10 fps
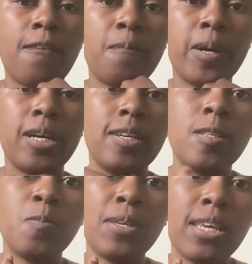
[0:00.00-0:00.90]
my
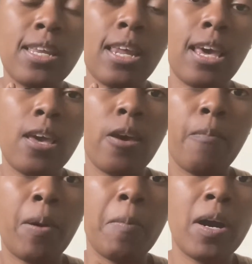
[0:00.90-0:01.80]
husband and
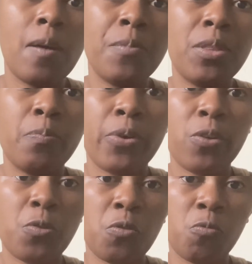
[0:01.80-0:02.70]
my mom in the
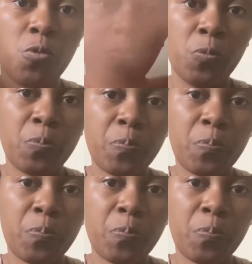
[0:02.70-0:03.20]
birthing room,